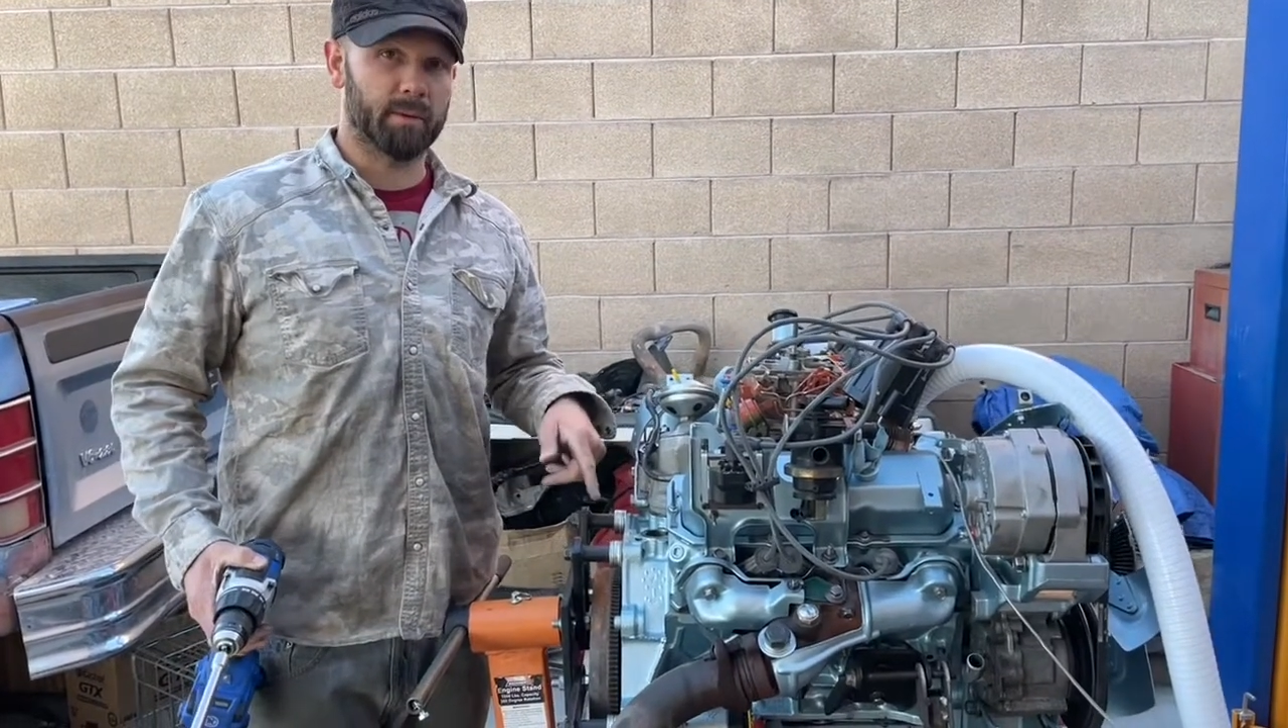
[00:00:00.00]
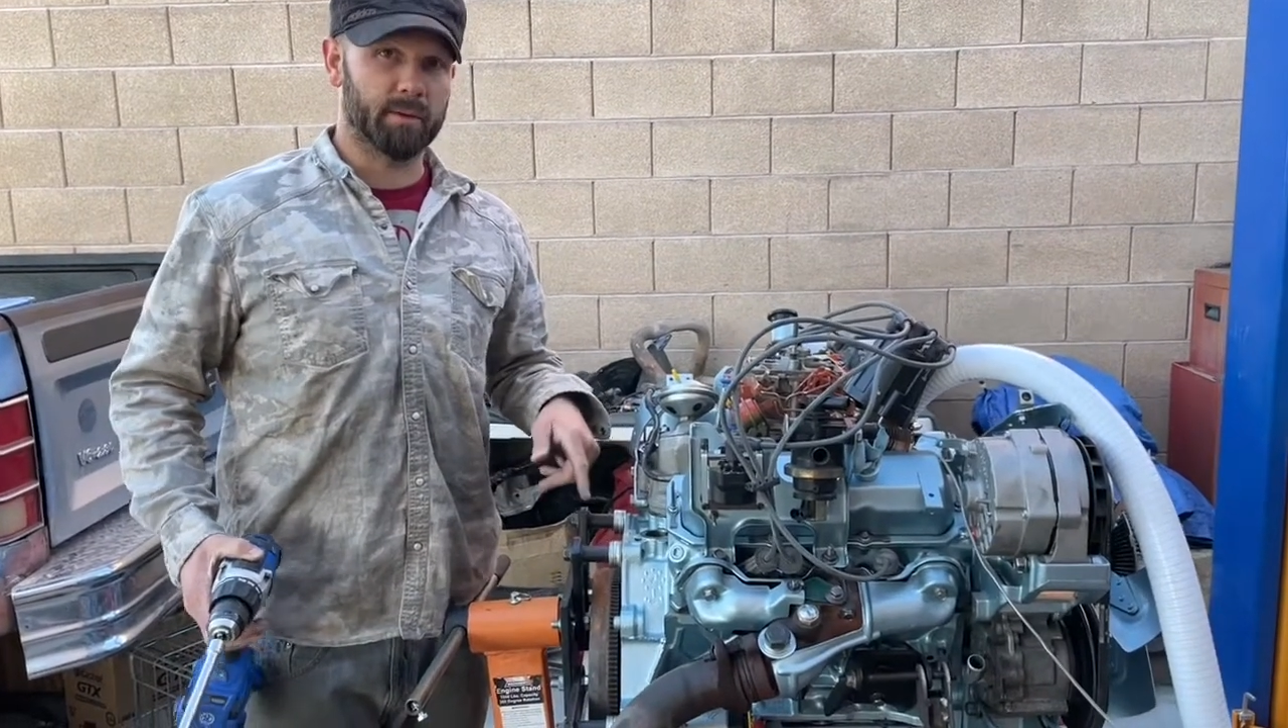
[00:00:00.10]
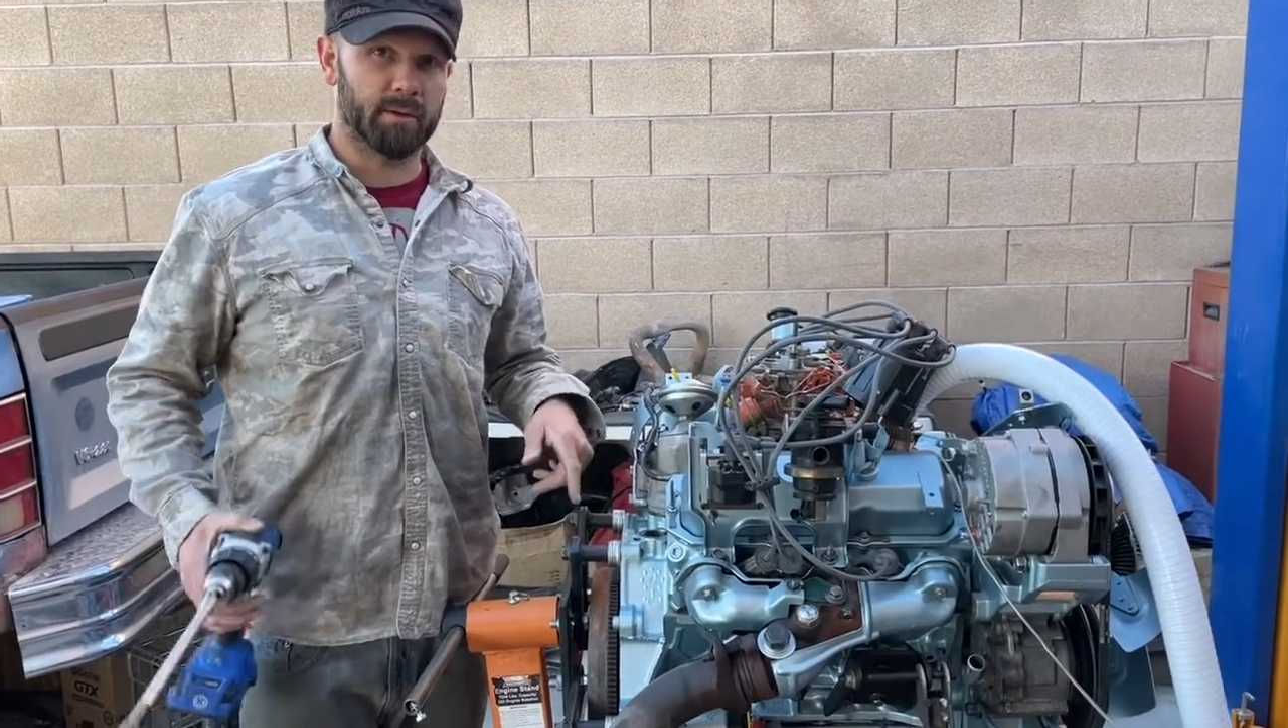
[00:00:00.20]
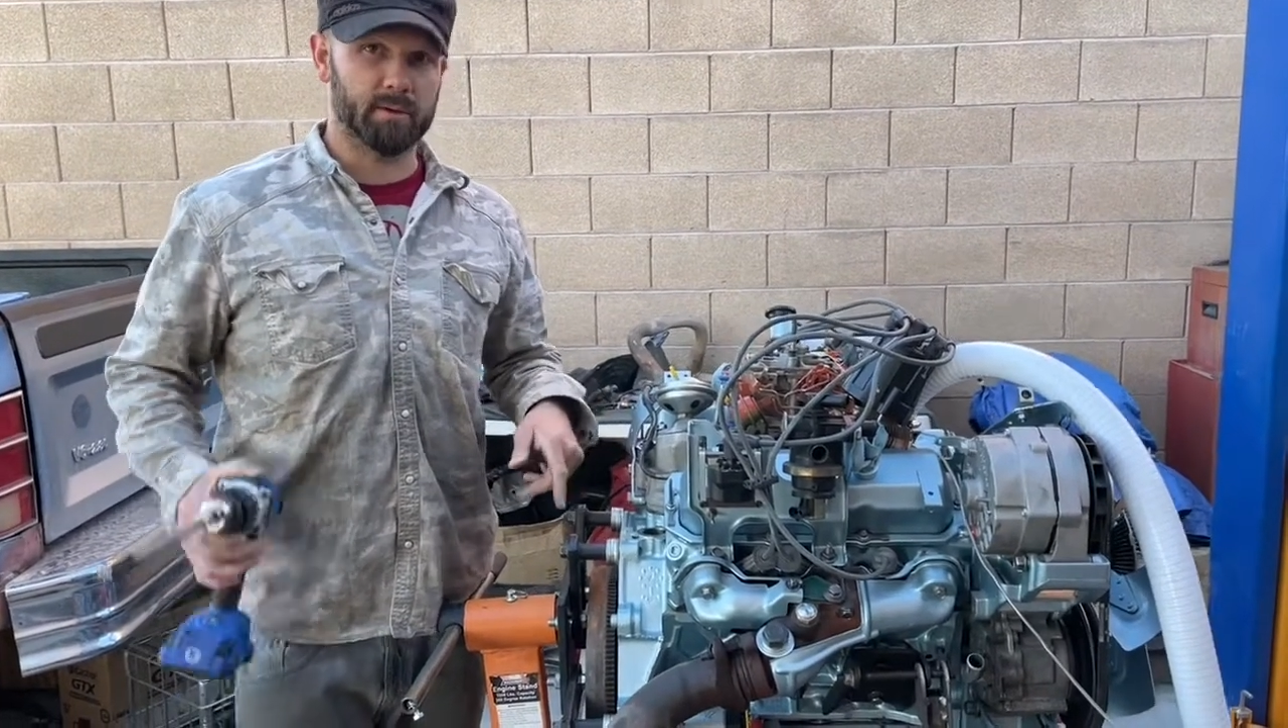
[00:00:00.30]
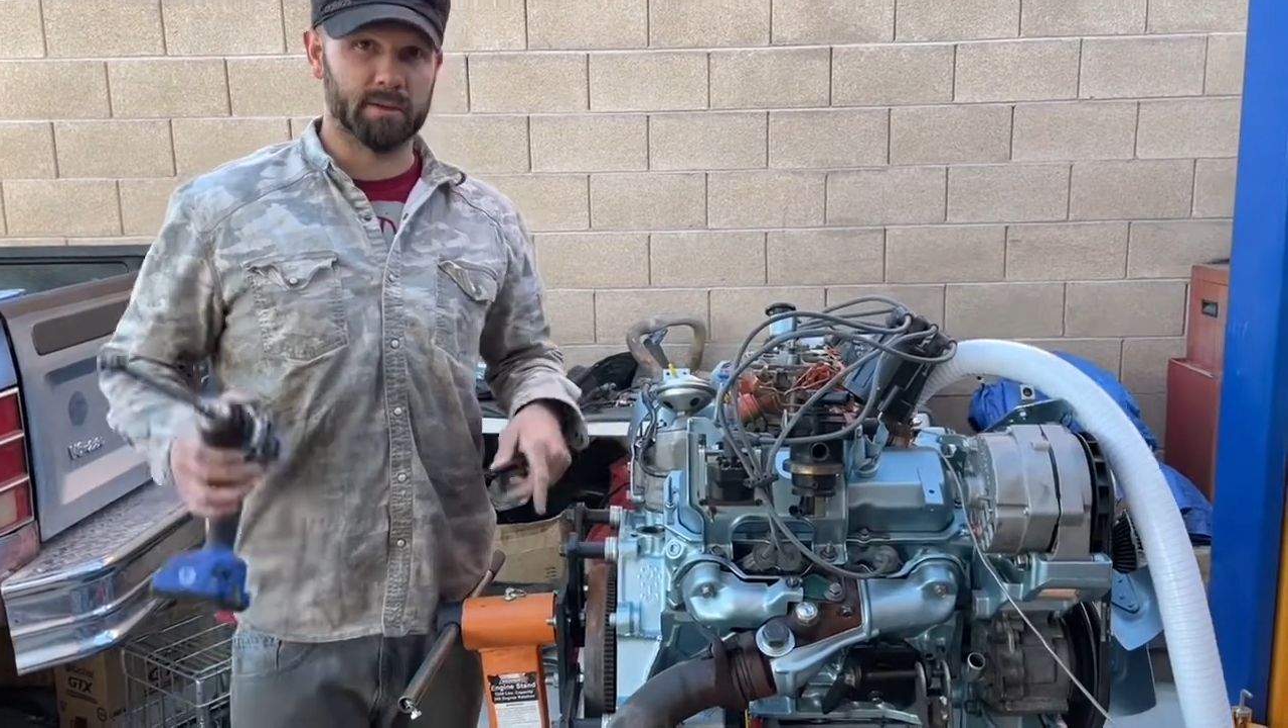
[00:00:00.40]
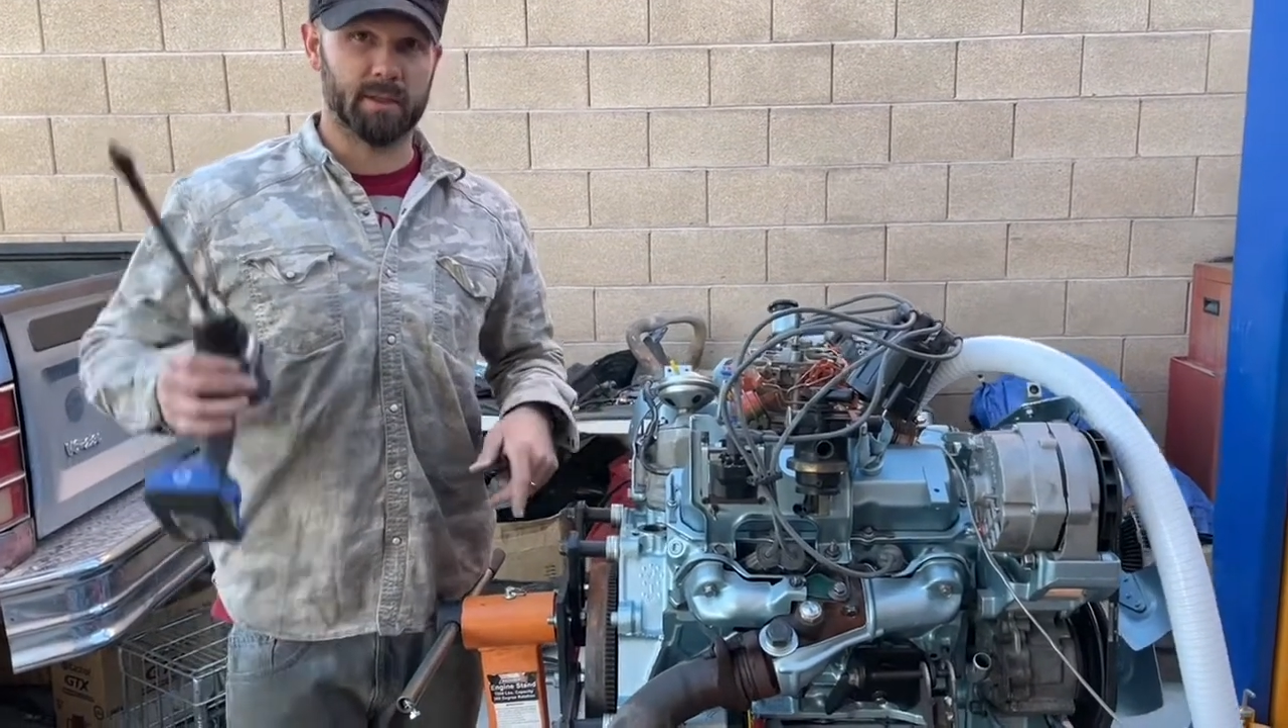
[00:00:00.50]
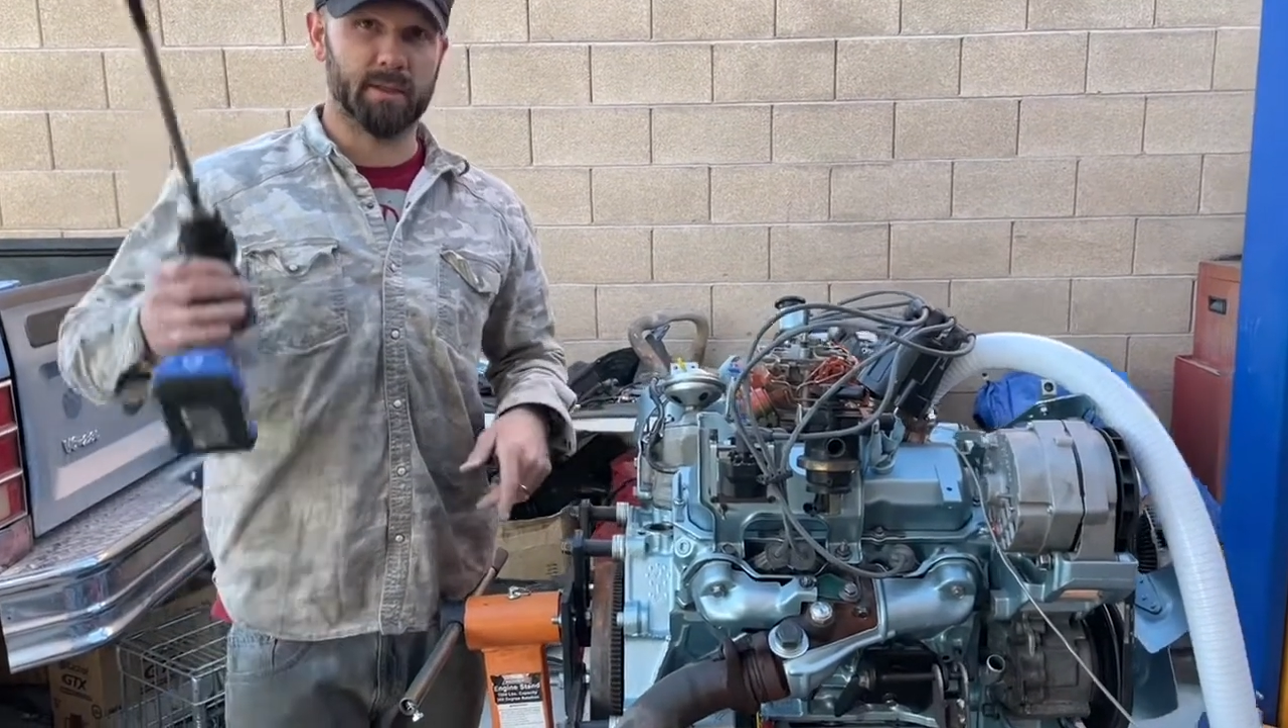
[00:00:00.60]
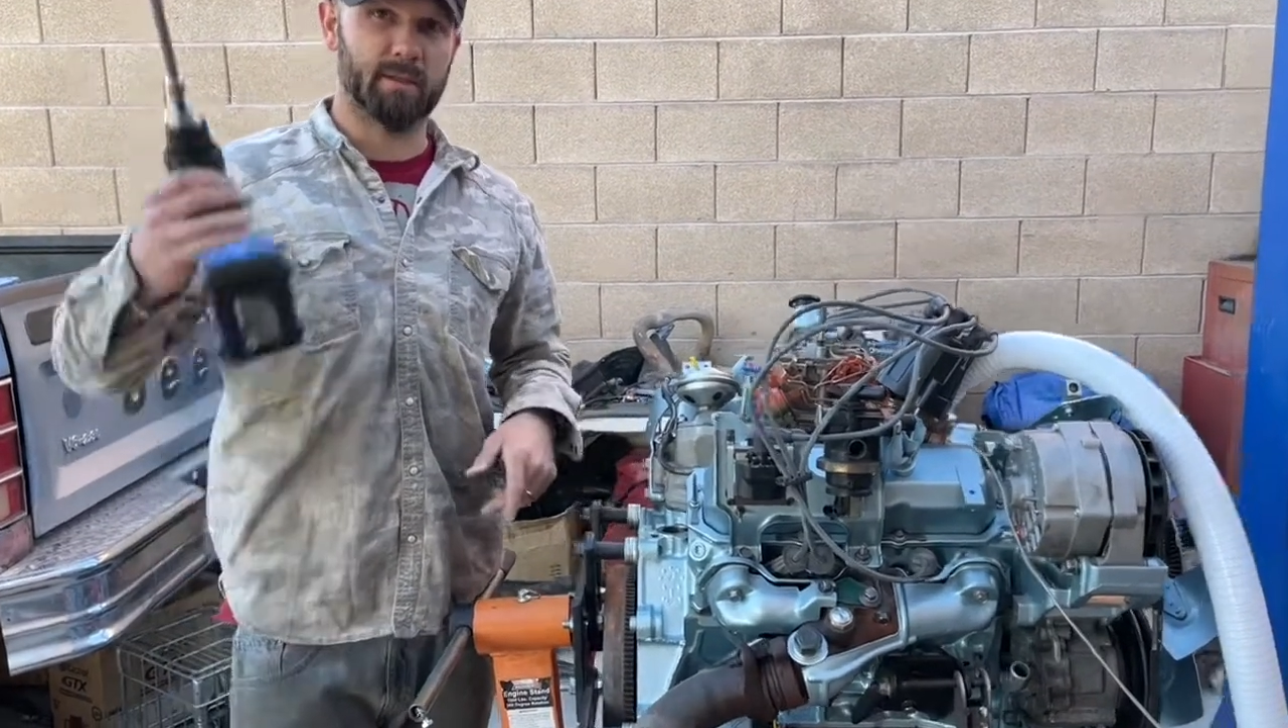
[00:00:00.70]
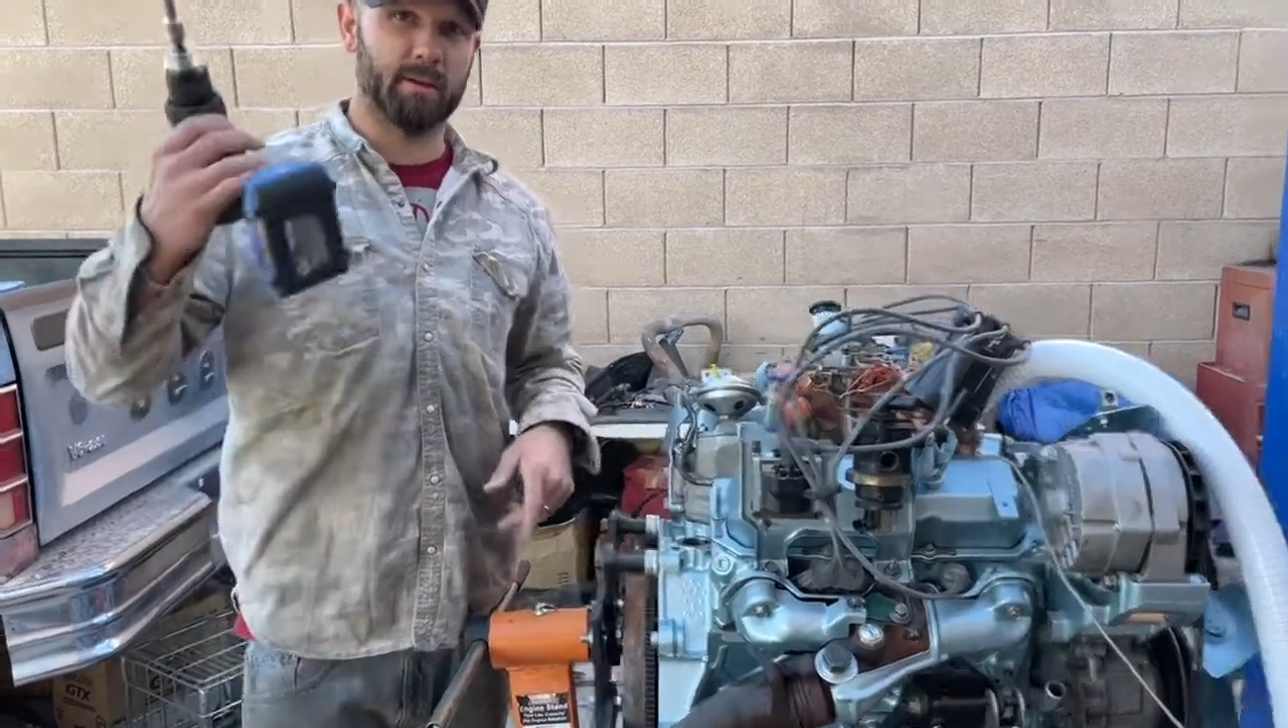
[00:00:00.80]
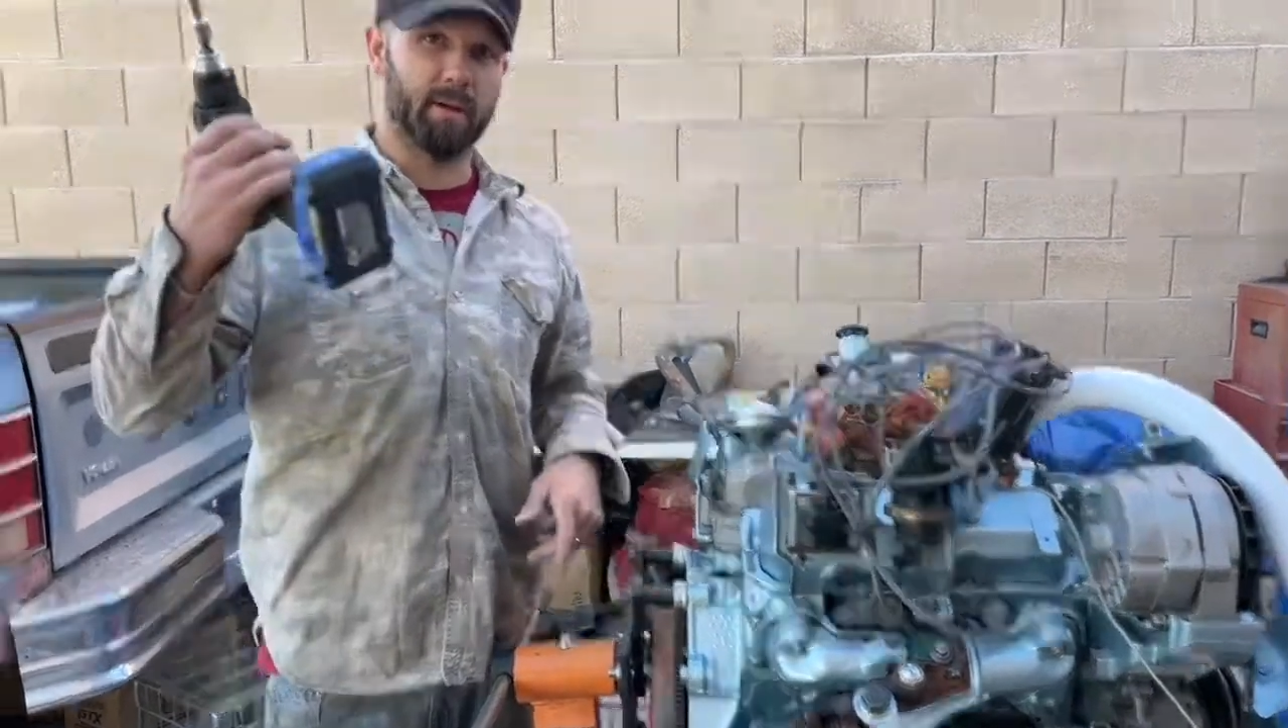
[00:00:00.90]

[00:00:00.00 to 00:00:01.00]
using